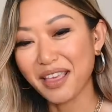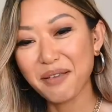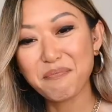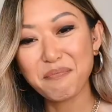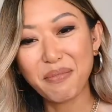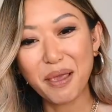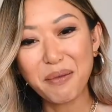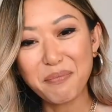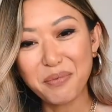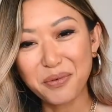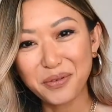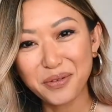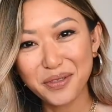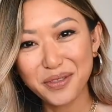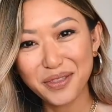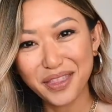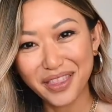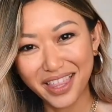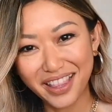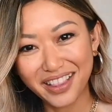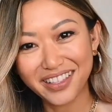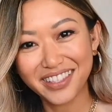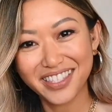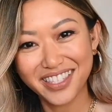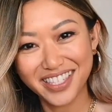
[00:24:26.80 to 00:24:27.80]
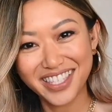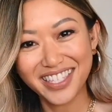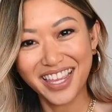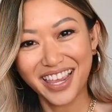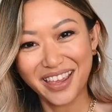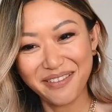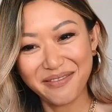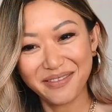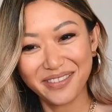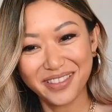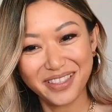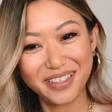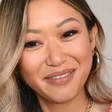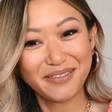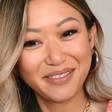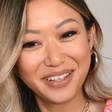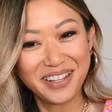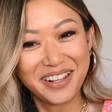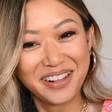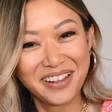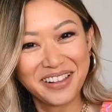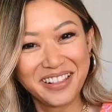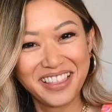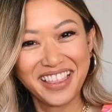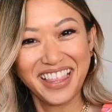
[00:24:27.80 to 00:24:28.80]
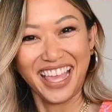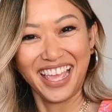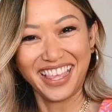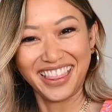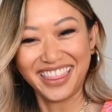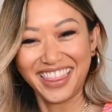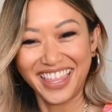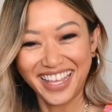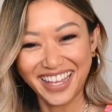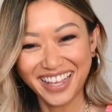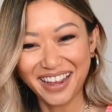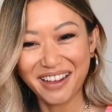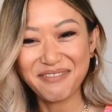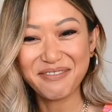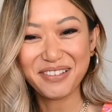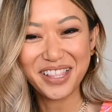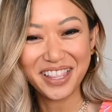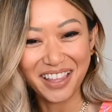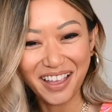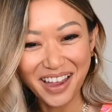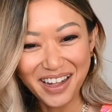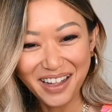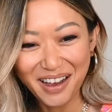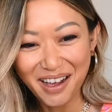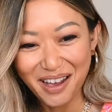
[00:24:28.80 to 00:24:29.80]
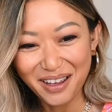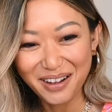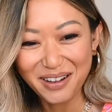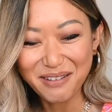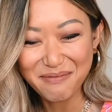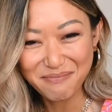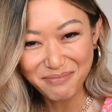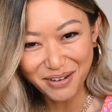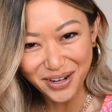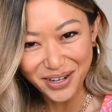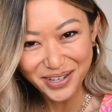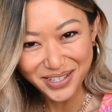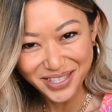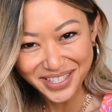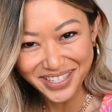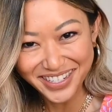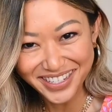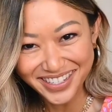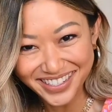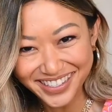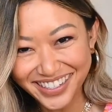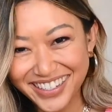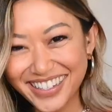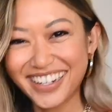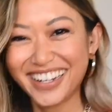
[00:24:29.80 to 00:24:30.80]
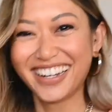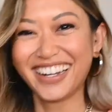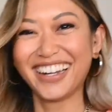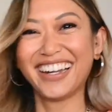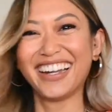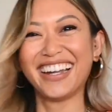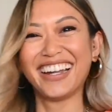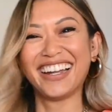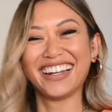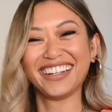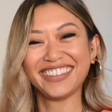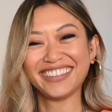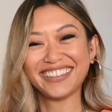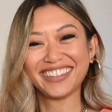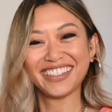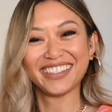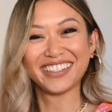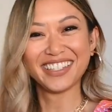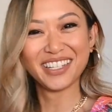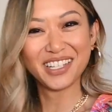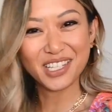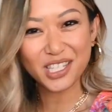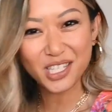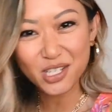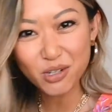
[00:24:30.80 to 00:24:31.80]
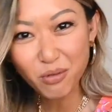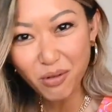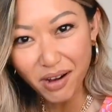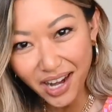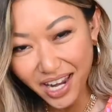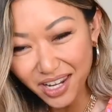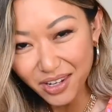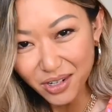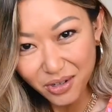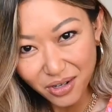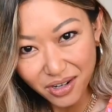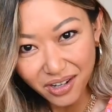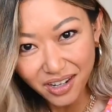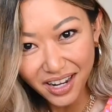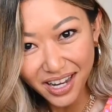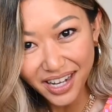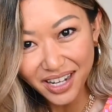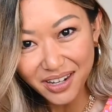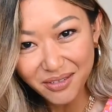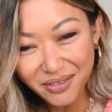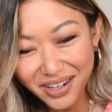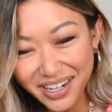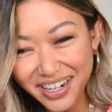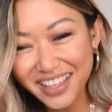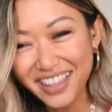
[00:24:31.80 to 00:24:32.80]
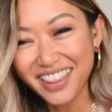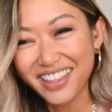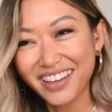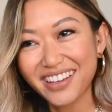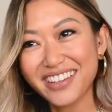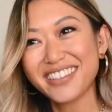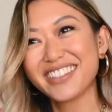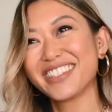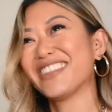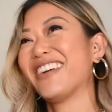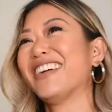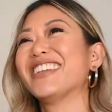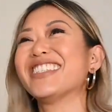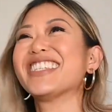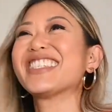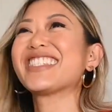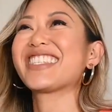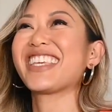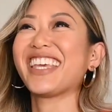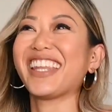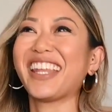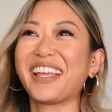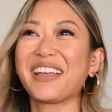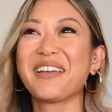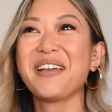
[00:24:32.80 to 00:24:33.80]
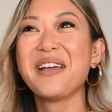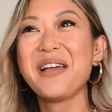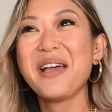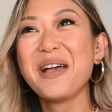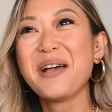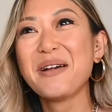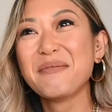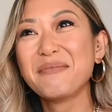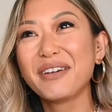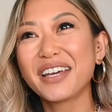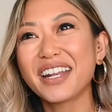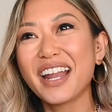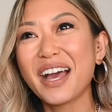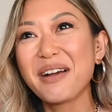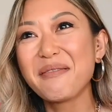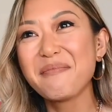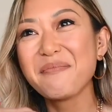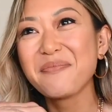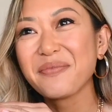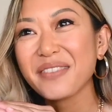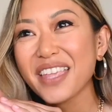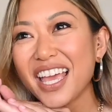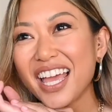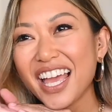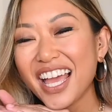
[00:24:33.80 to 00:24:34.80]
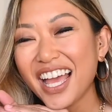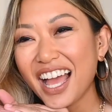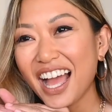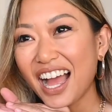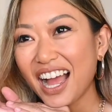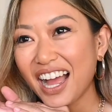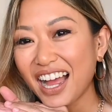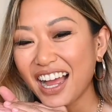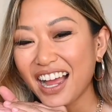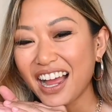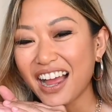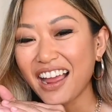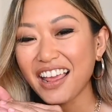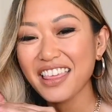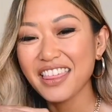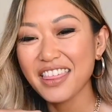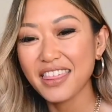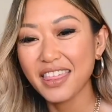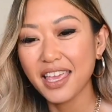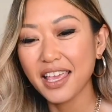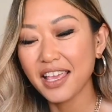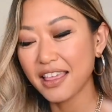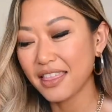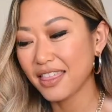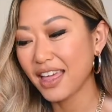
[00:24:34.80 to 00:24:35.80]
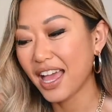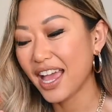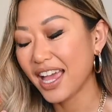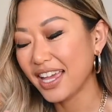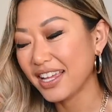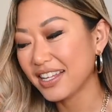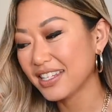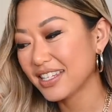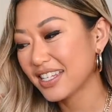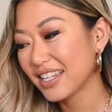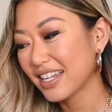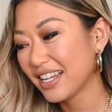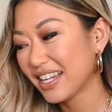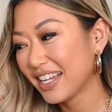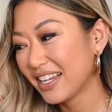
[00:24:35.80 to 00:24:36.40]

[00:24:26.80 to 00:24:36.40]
people see, they think I'm a lighthearted person. Do I look like one of those? No, just kidding. But I think that